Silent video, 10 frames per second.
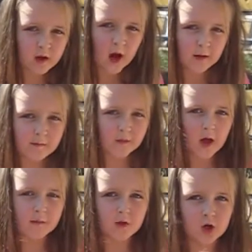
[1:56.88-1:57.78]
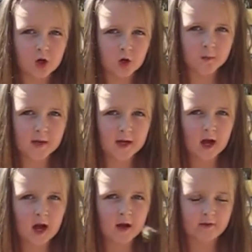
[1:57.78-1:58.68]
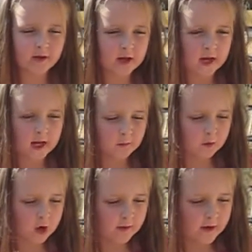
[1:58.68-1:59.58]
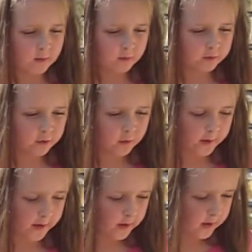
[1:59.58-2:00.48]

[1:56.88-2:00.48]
I'm okay, the girl behind the camera that was doing